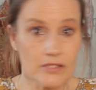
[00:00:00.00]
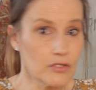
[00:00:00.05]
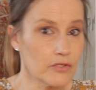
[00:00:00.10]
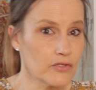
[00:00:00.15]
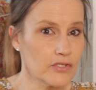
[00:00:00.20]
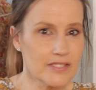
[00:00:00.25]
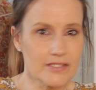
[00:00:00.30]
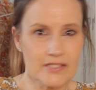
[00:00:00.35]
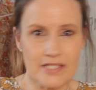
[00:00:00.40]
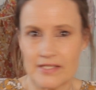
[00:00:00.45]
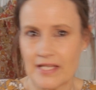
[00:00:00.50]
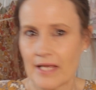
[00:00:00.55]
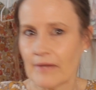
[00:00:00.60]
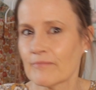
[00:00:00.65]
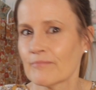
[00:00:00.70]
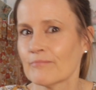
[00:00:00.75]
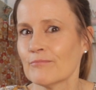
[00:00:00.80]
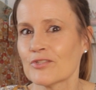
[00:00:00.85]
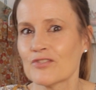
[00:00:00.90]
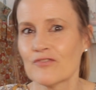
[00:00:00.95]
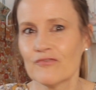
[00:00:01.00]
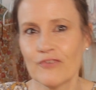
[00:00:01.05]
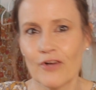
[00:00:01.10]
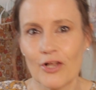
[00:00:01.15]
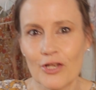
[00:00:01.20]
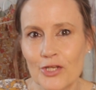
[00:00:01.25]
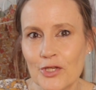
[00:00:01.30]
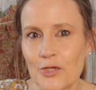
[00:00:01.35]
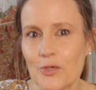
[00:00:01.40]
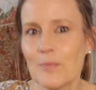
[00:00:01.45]
you know, there's that much
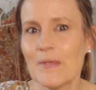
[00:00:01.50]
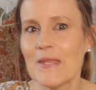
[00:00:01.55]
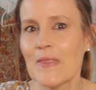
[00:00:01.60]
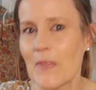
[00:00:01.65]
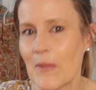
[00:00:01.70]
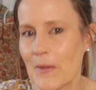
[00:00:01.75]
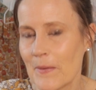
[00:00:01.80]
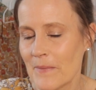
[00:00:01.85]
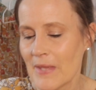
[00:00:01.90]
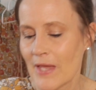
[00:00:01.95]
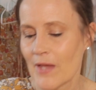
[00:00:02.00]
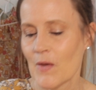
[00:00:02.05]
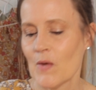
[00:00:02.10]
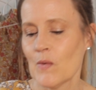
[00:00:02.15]
volume in them.